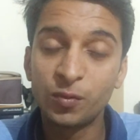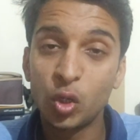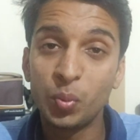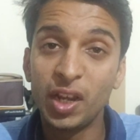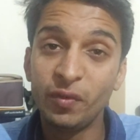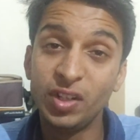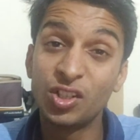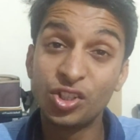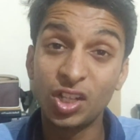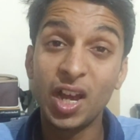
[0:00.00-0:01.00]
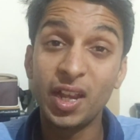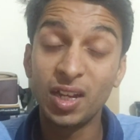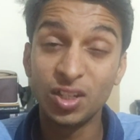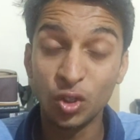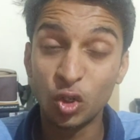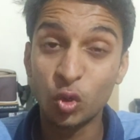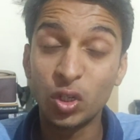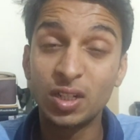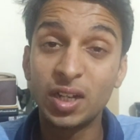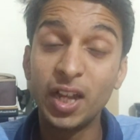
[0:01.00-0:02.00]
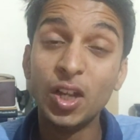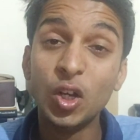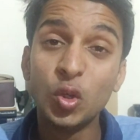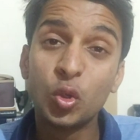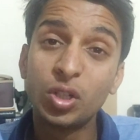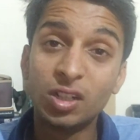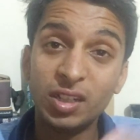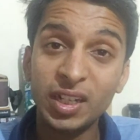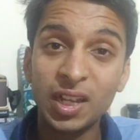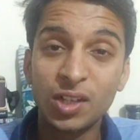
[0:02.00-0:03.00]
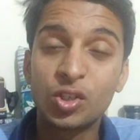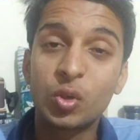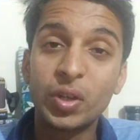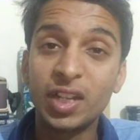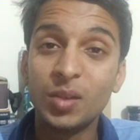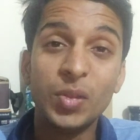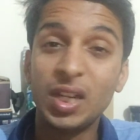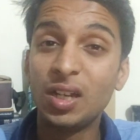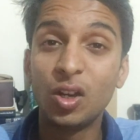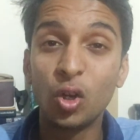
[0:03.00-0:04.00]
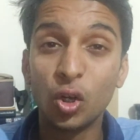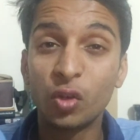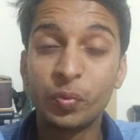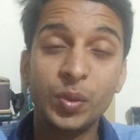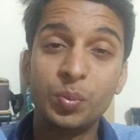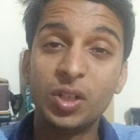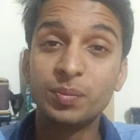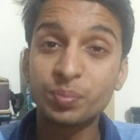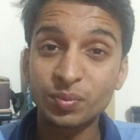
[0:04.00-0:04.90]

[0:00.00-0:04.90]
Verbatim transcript: from having a shy and introvert guy to turning extrovert and meeting a lot of people,